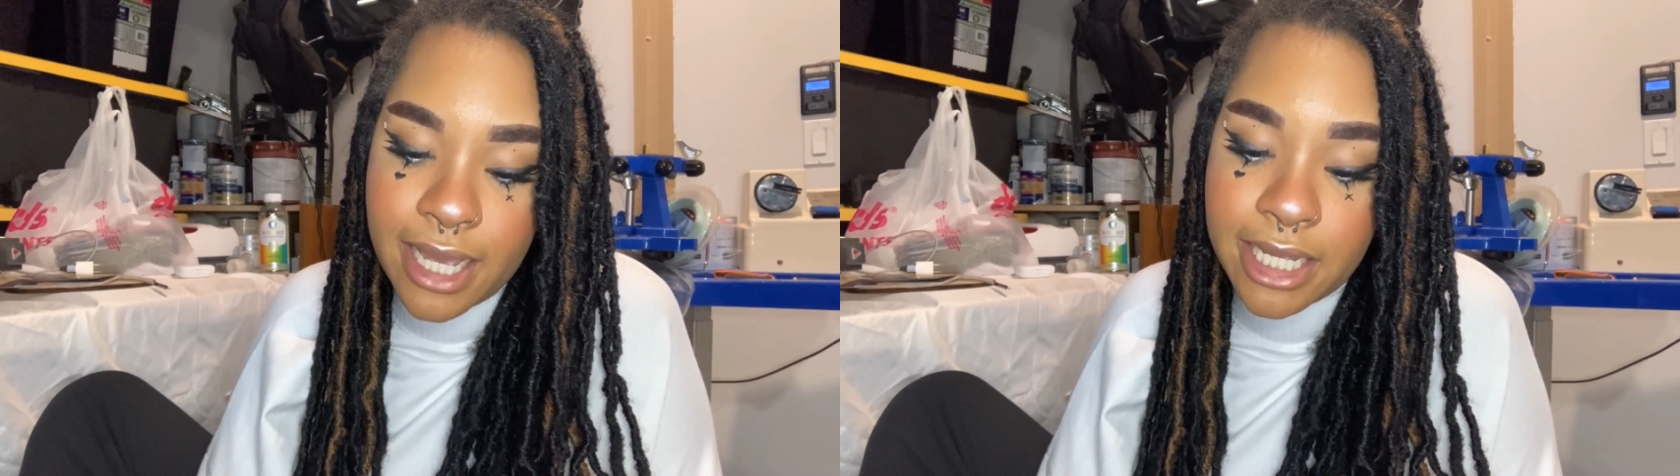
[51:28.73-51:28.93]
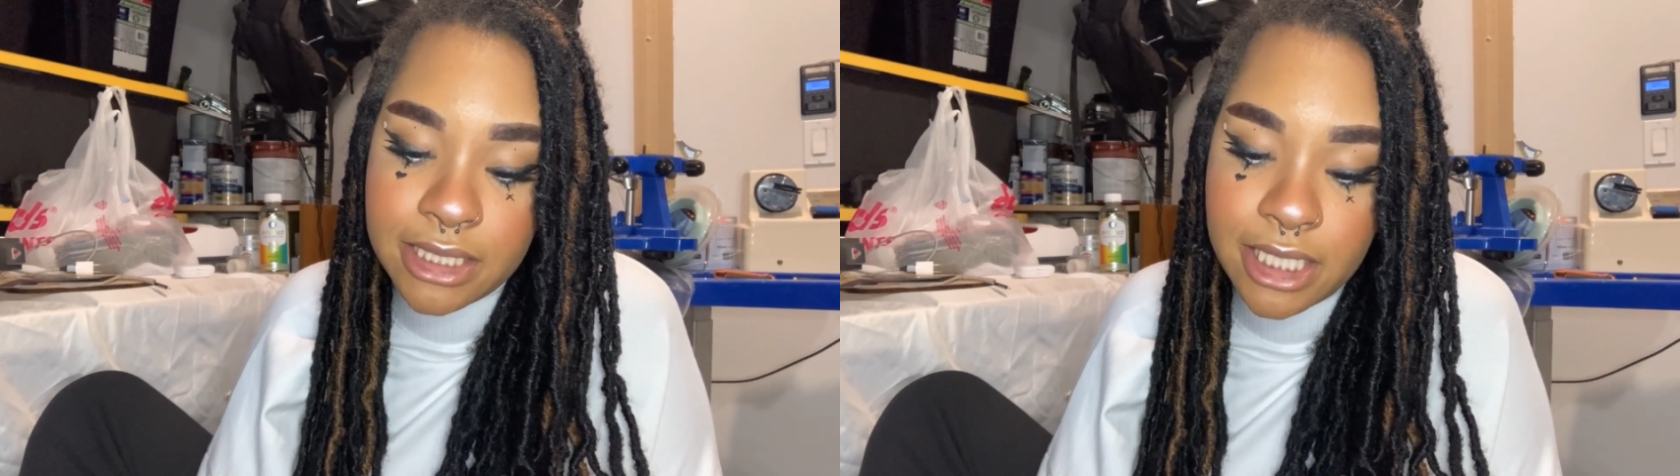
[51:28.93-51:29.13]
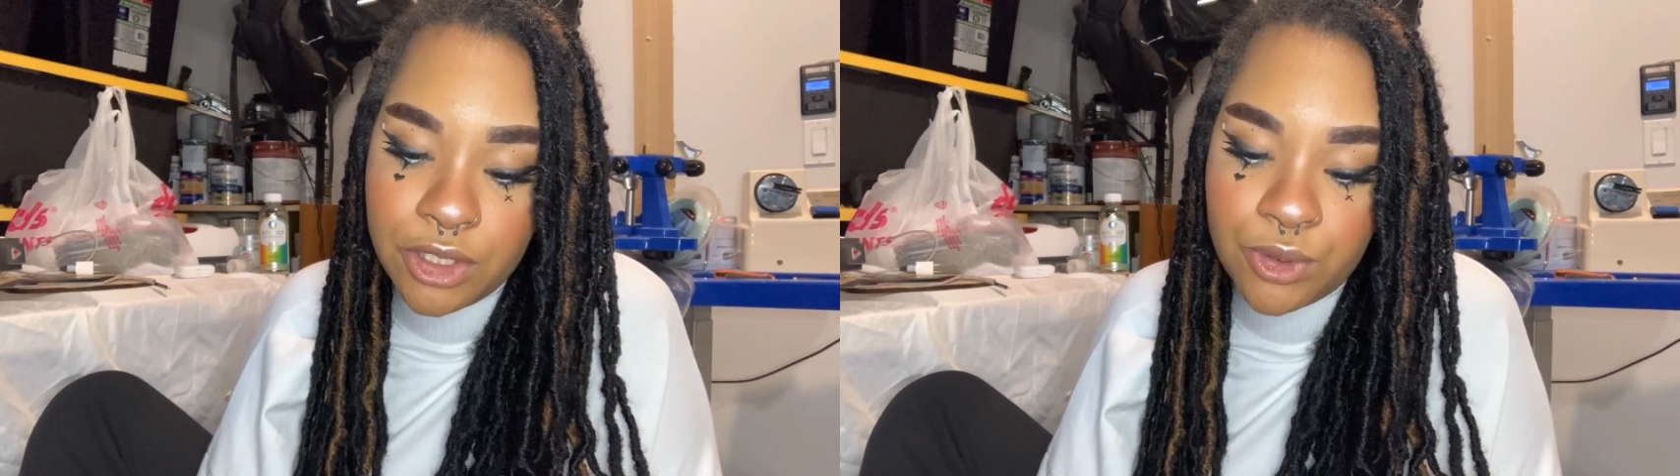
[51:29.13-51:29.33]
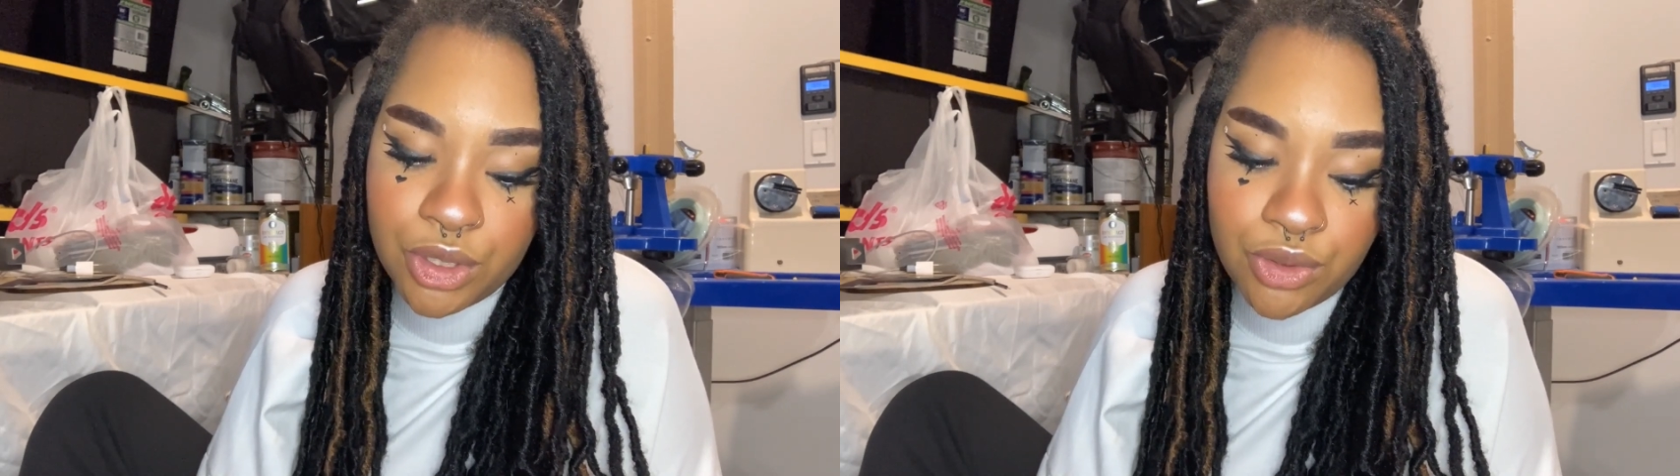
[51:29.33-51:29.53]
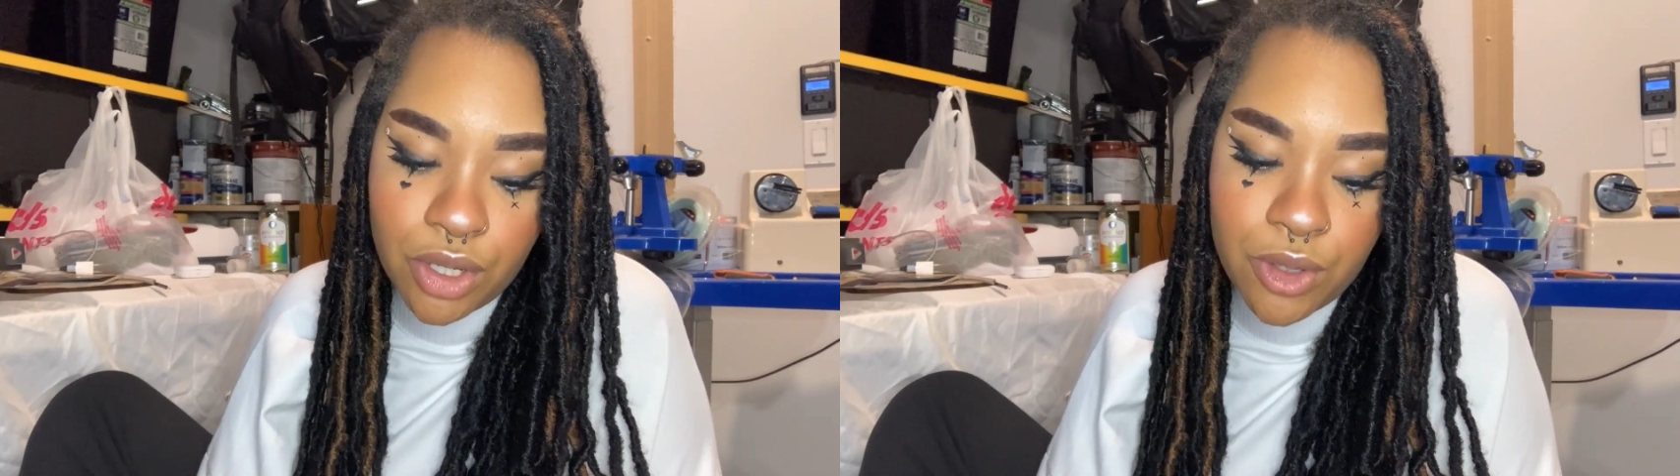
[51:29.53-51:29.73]
I continue to
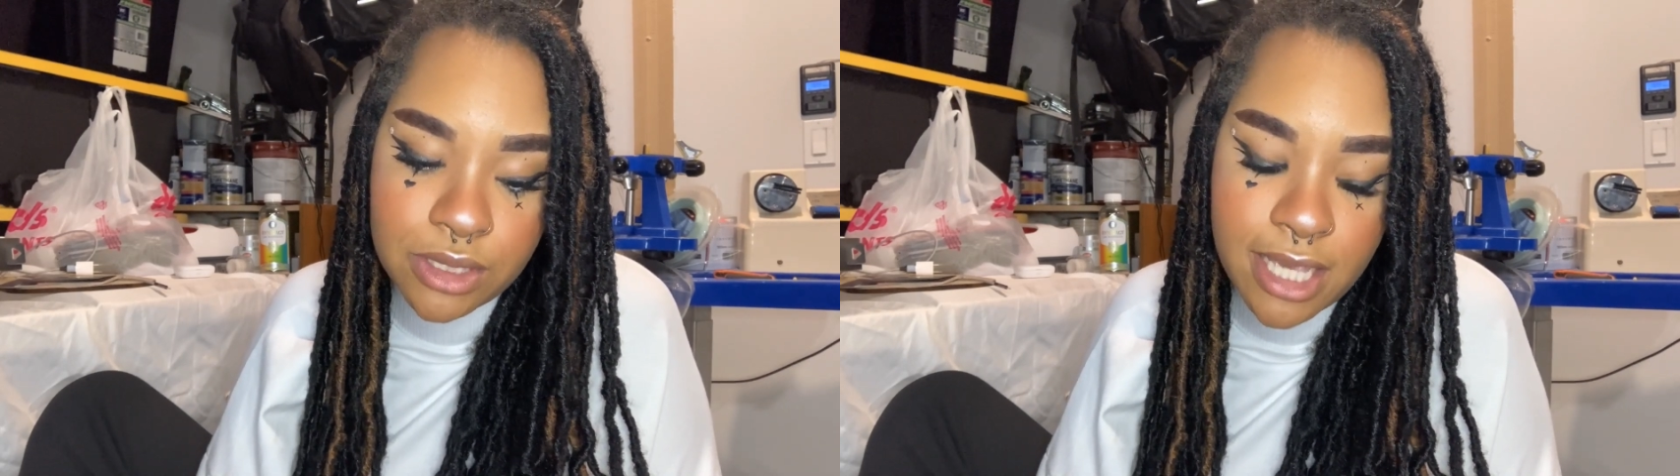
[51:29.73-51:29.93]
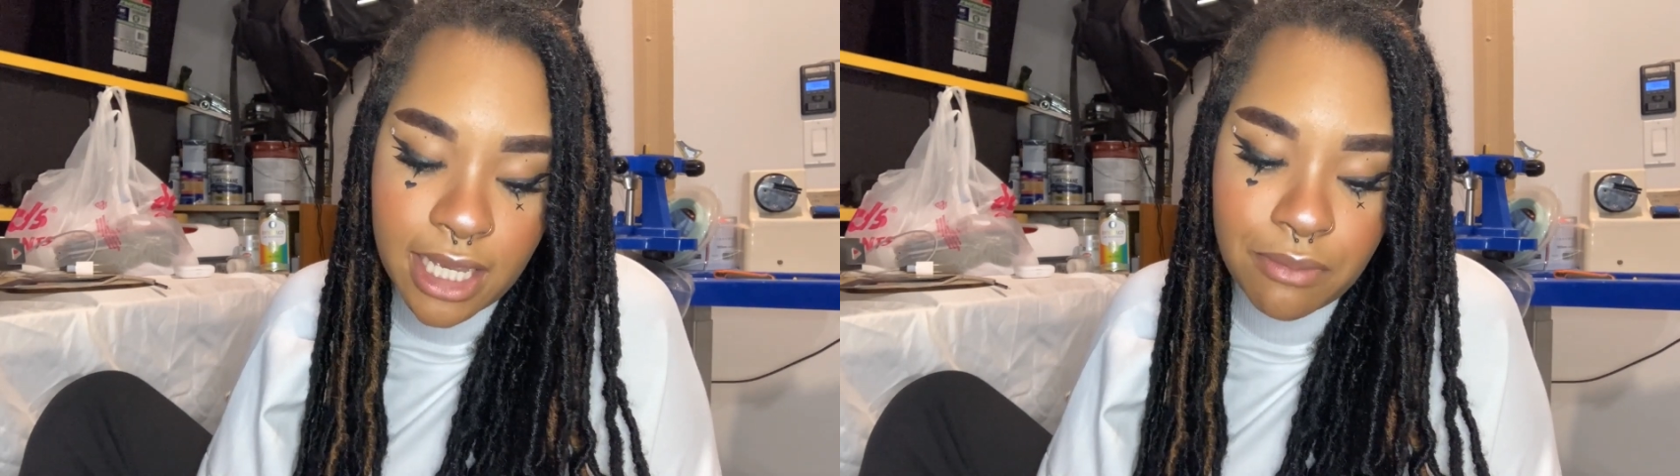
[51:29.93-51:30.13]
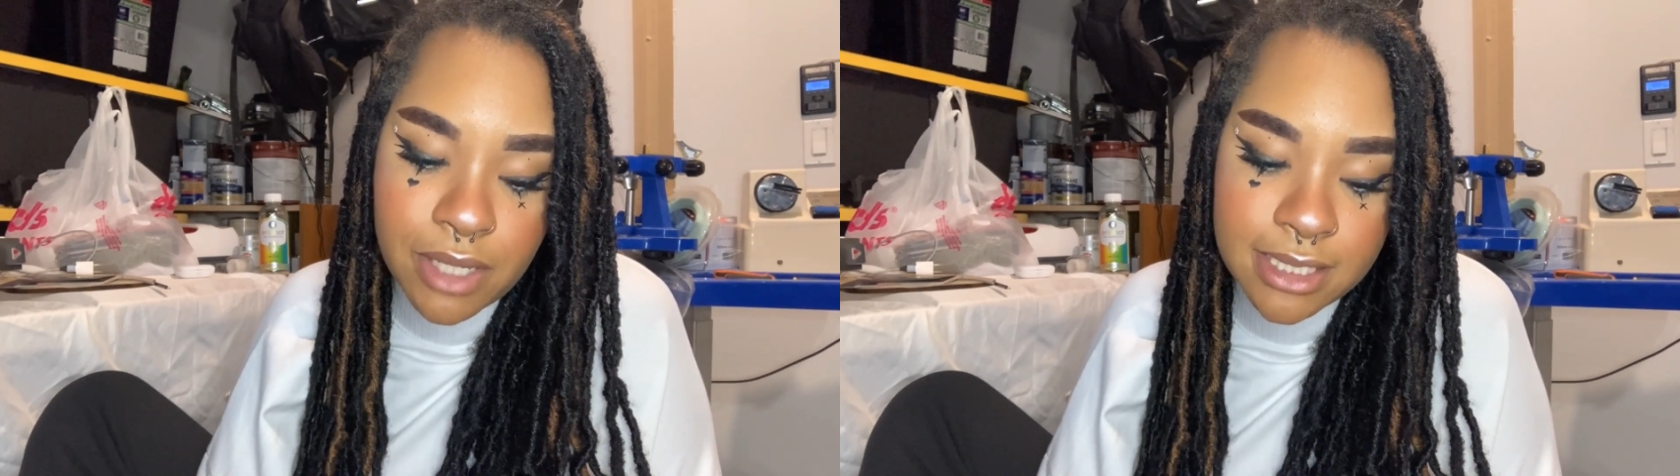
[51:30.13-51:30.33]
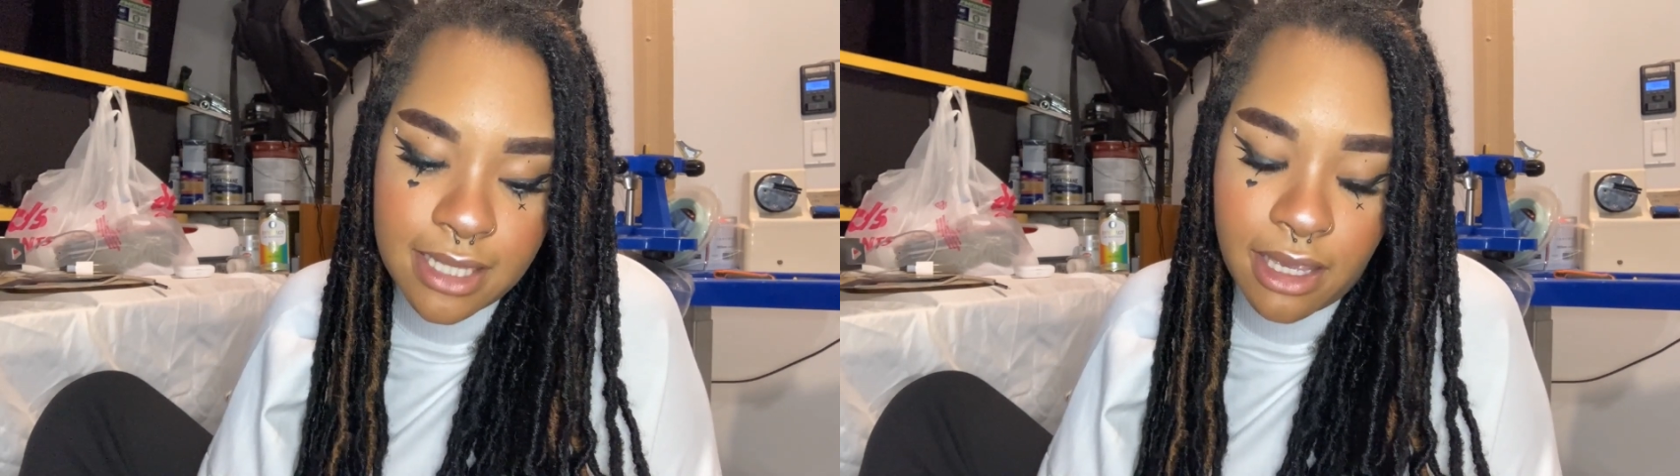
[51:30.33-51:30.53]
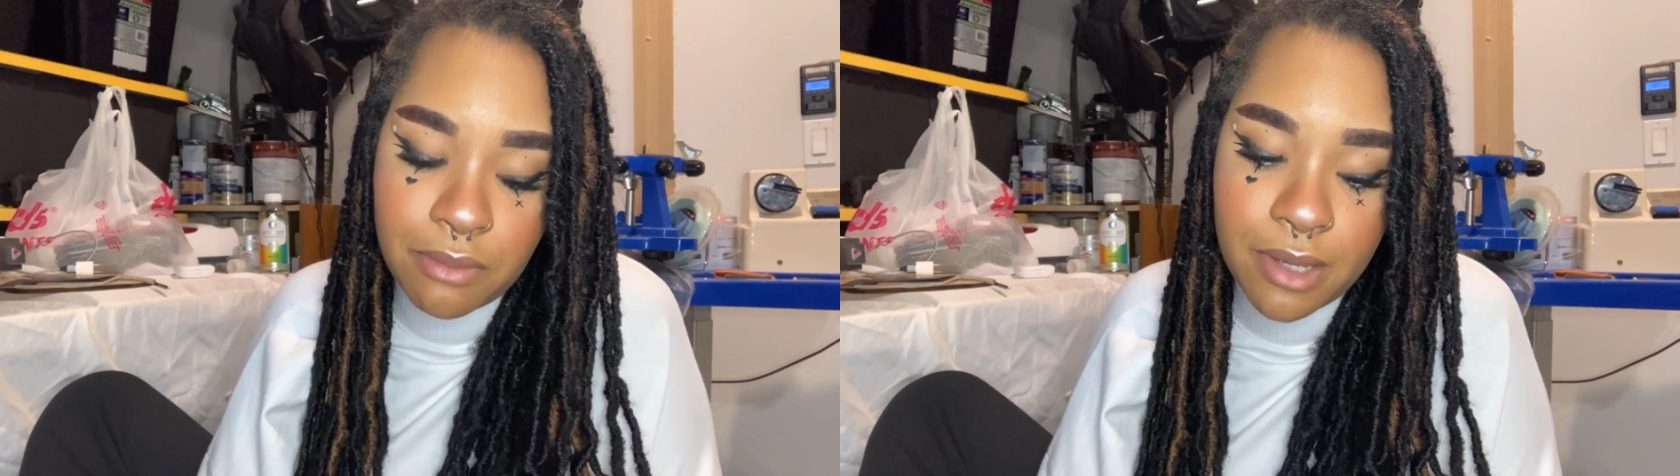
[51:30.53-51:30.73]
grow second by second,